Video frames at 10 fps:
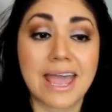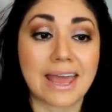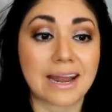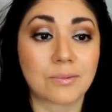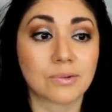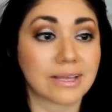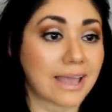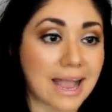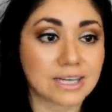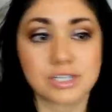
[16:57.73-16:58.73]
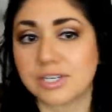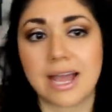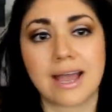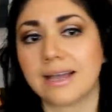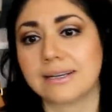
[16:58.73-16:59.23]
and I will like
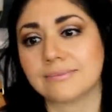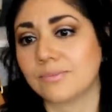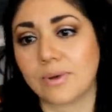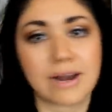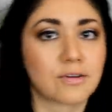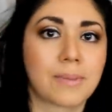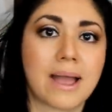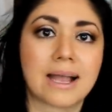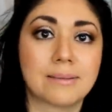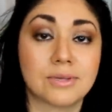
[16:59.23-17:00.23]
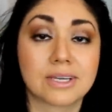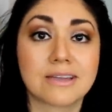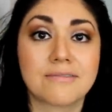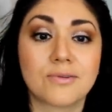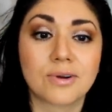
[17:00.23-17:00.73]
hashtag whatever bag I'm
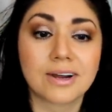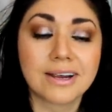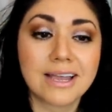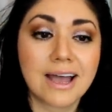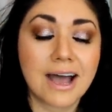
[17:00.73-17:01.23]
looking for.